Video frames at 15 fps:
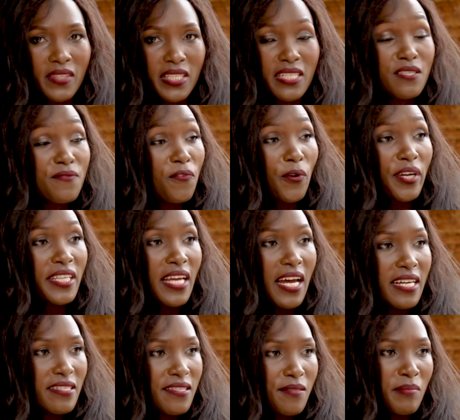is for
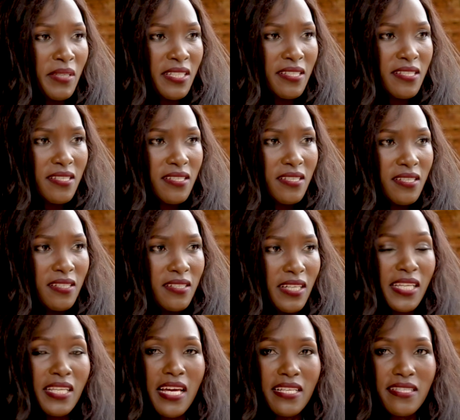enhancement,
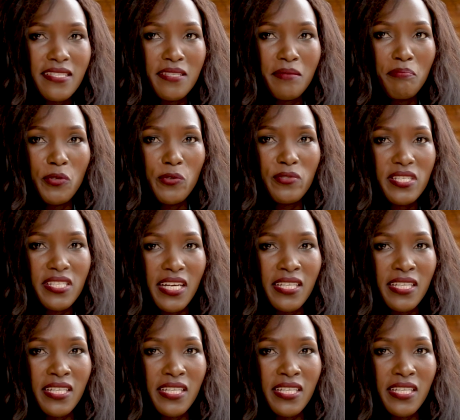enhancing beauty.